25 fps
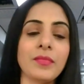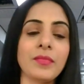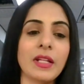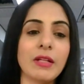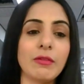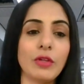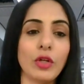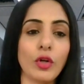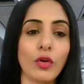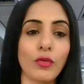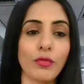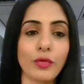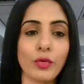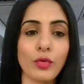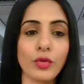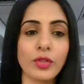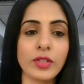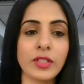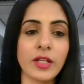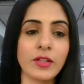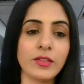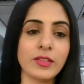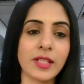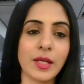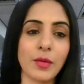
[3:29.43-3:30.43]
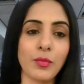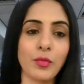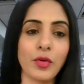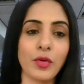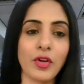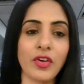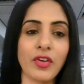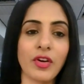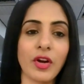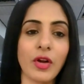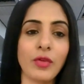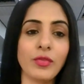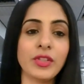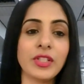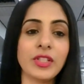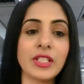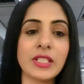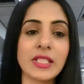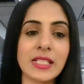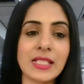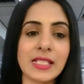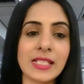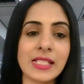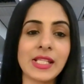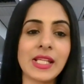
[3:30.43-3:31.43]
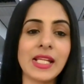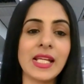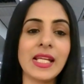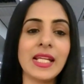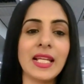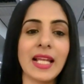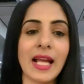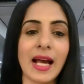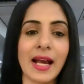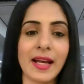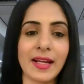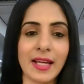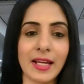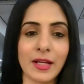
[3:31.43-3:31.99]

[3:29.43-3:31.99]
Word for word: will offload somewhere around thirty-three lakh